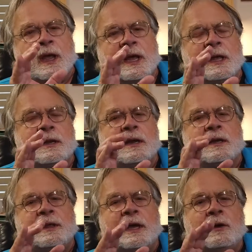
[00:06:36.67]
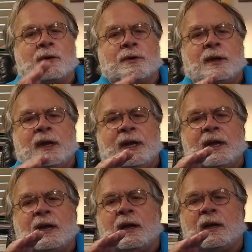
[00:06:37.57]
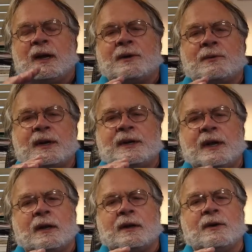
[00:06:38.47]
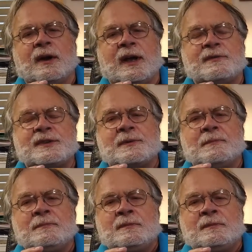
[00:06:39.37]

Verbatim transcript: In the early electric telegraphs,